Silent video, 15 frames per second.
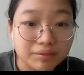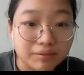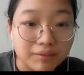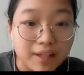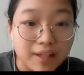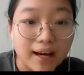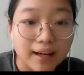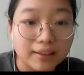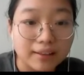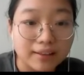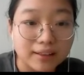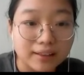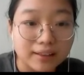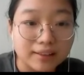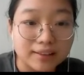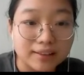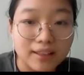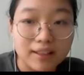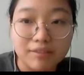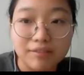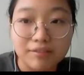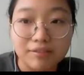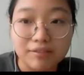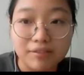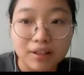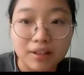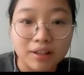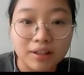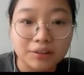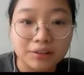Yeah, there's a
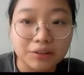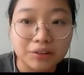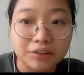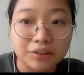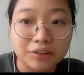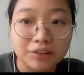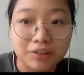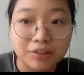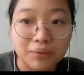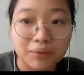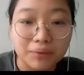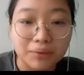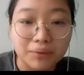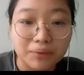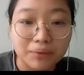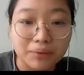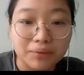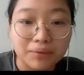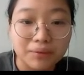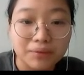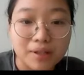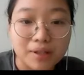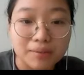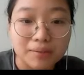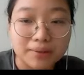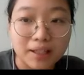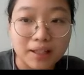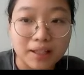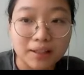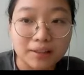useful
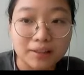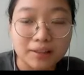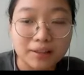website.